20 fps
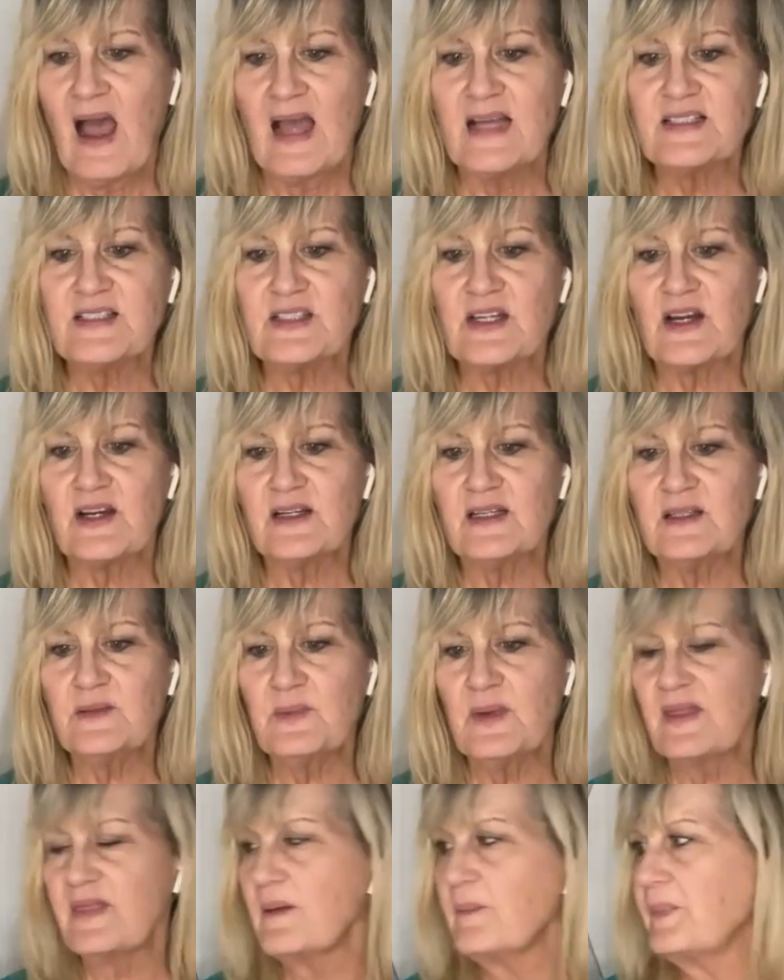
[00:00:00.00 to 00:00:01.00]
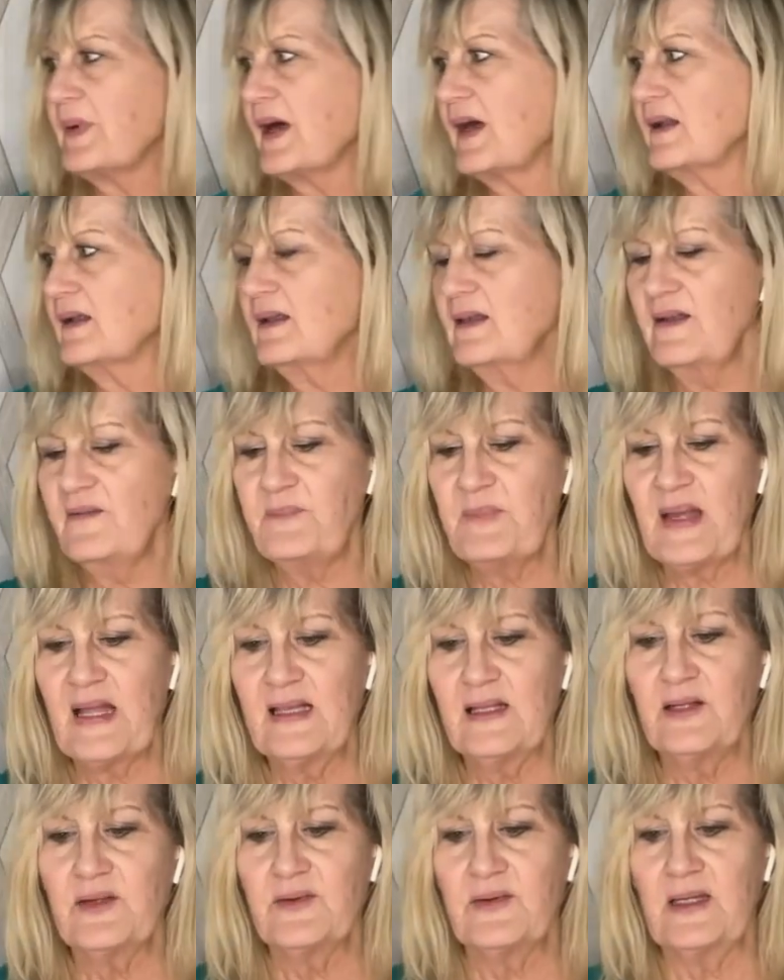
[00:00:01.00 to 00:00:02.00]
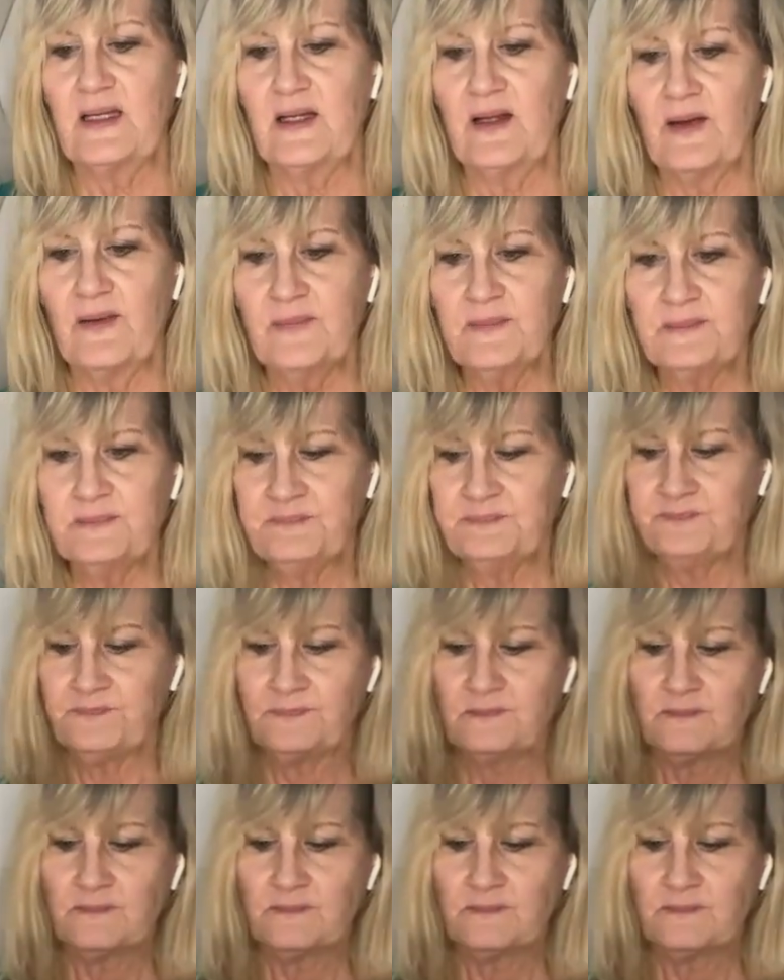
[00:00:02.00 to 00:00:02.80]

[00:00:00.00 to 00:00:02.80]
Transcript: I started with a bottle of Pellegrino,